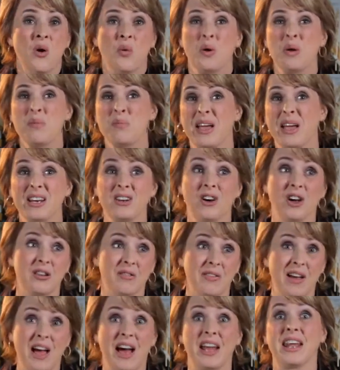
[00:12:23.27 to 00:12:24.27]
we may not
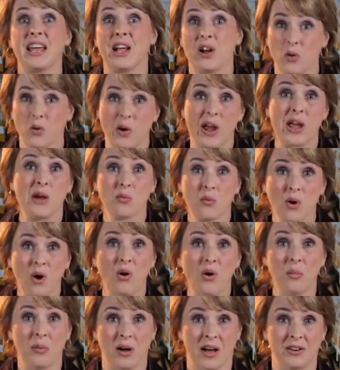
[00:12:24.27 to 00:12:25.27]
have had a great
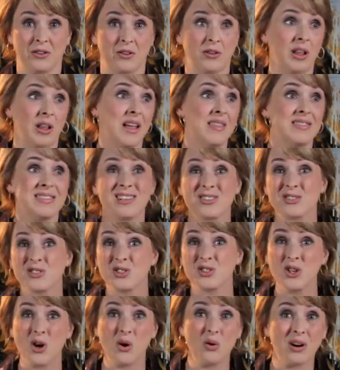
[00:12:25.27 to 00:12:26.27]
role model, and there's
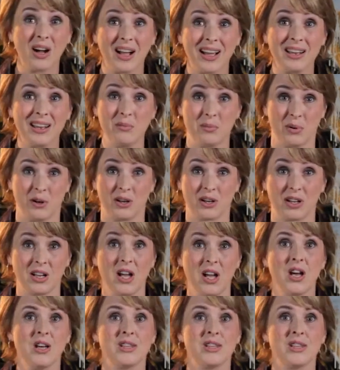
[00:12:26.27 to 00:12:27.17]
no guidebook.